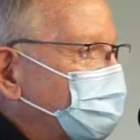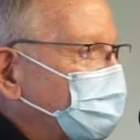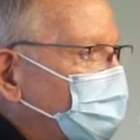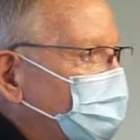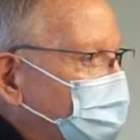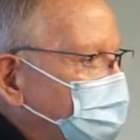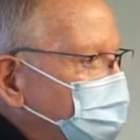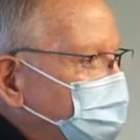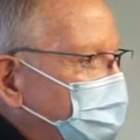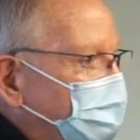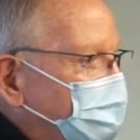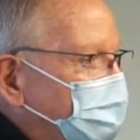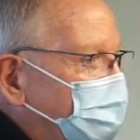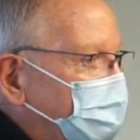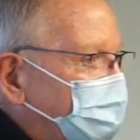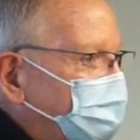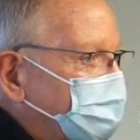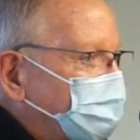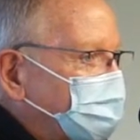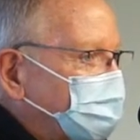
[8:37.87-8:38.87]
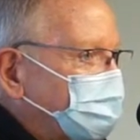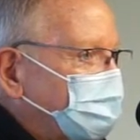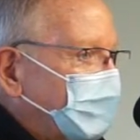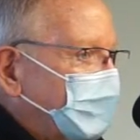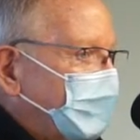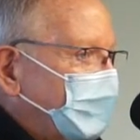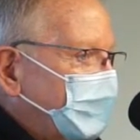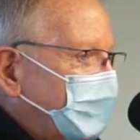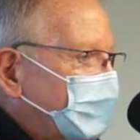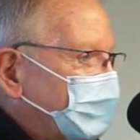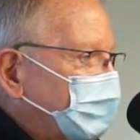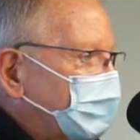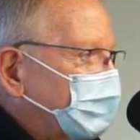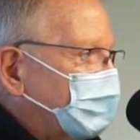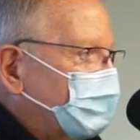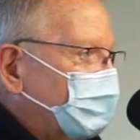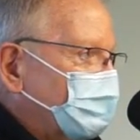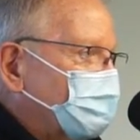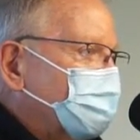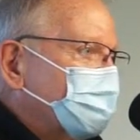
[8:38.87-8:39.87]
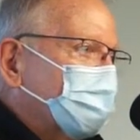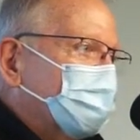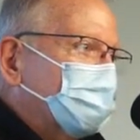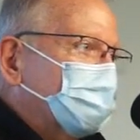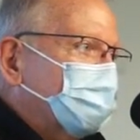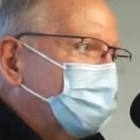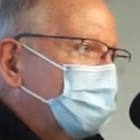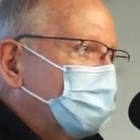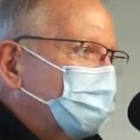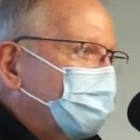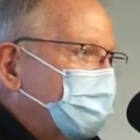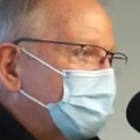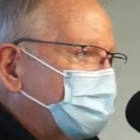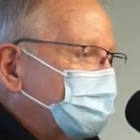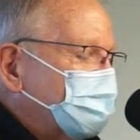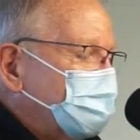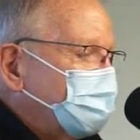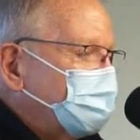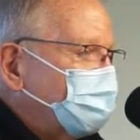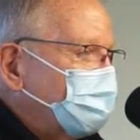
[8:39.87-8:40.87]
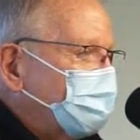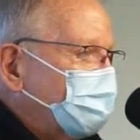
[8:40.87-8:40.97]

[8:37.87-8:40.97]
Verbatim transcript: So once that happens, uh, we'll start doing the vaccines.